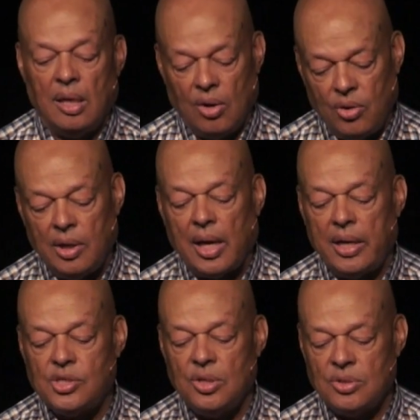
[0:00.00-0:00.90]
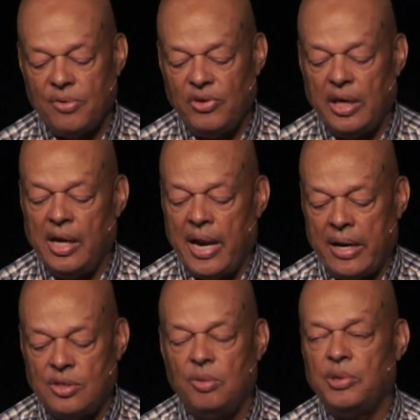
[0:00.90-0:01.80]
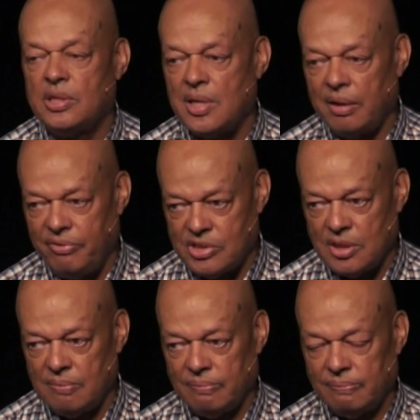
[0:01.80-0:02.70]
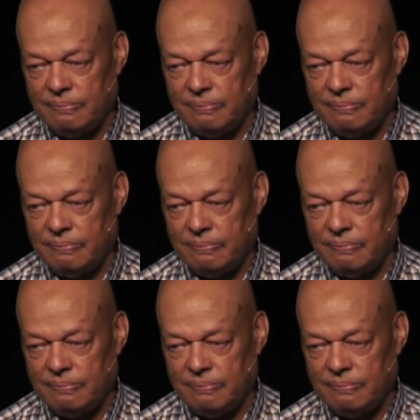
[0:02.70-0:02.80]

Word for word: You know, you got issues if you get an attitude with the television.